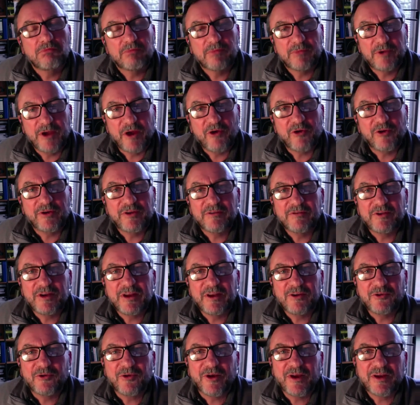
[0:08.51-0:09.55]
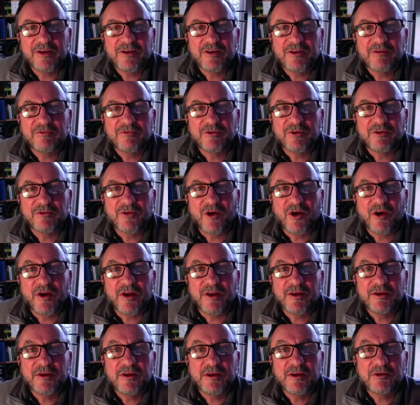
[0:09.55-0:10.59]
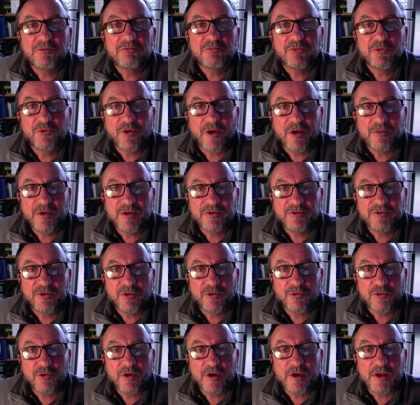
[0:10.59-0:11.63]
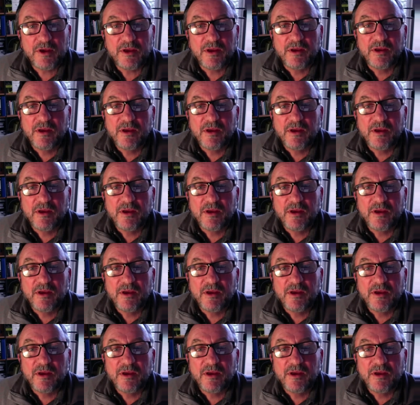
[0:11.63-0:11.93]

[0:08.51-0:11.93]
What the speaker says: Narrative and Interactive Design in trimester 3,